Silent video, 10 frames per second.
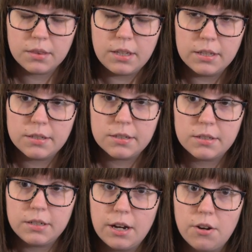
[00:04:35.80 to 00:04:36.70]

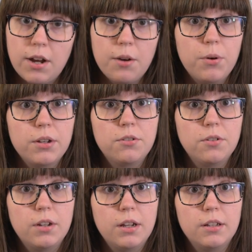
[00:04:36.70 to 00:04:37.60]
This year I went
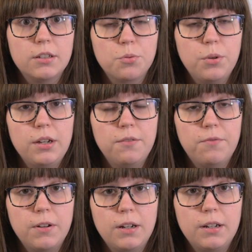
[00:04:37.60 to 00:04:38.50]
to the Sweden
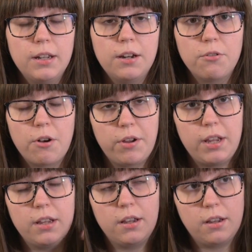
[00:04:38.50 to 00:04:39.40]
Finn
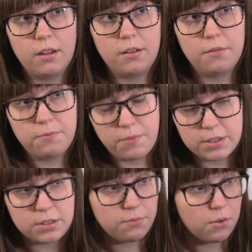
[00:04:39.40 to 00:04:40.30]
Literary
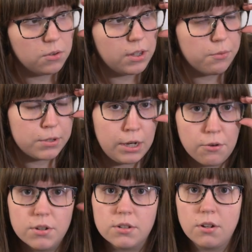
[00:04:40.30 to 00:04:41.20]
Festival that was
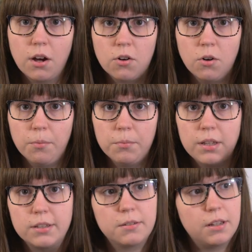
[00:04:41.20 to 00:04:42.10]
here in Stockholm.
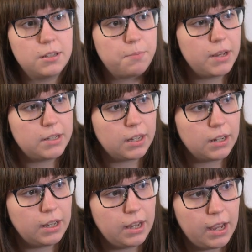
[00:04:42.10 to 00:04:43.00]
It's
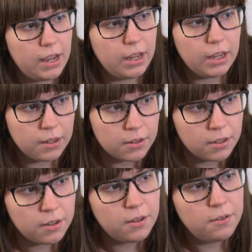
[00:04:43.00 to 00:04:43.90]
basically a
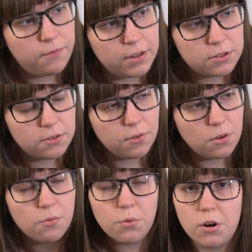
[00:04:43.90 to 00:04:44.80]

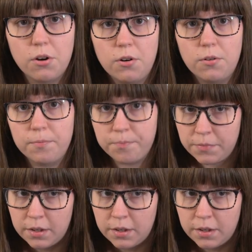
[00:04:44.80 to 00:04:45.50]
festival where